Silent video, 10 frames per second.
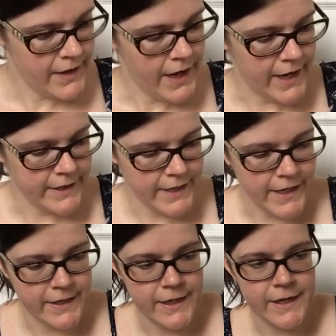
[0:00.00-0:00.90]
and
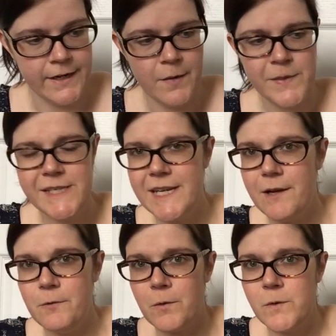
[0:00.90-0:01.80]
then in almost like
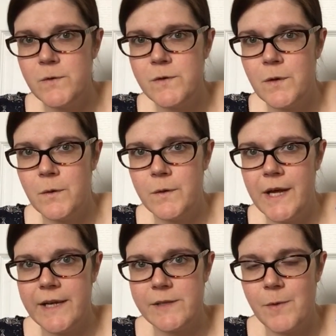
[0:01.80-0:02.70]
a rose gold
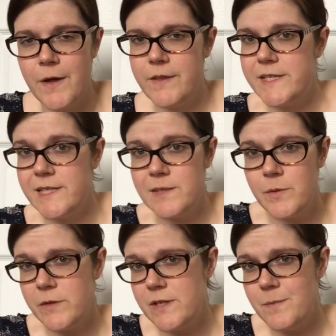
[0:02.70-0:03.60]
as well. This is
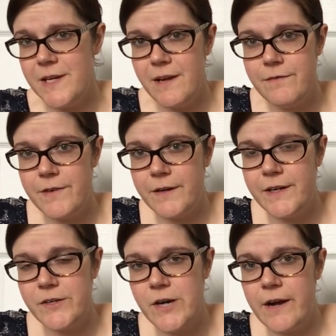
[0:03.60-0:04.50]
supposed to be a
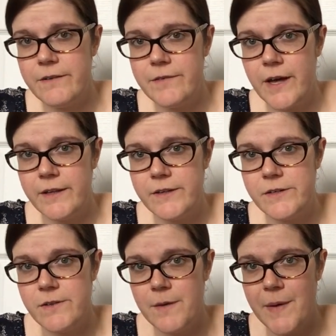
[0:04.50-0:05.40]
very attractive color
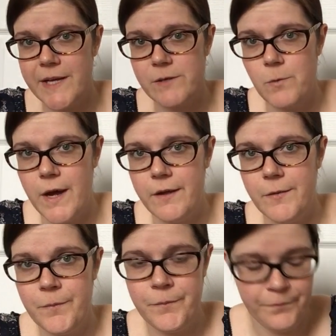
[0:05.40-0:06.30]
to them as well.
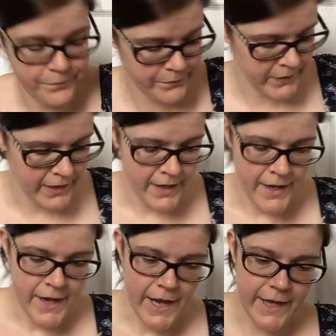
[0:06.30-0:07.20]

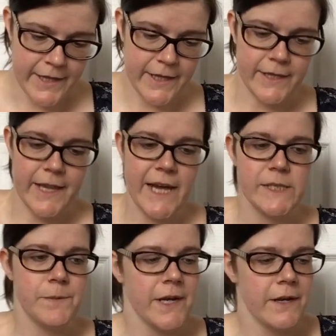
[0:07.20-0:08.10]
And then the
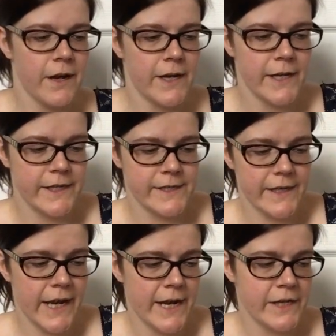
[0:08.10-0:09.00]
last one I got is
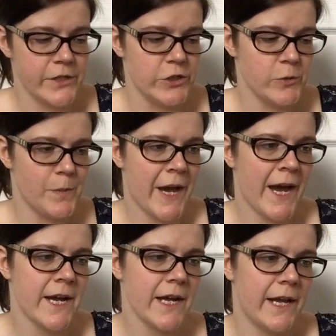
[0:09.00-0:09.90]
again a
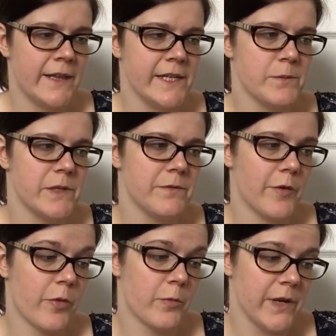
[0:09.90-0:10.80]
2-pack, and this was for
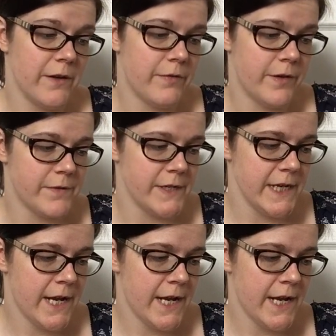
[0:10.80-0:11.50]
$3.50,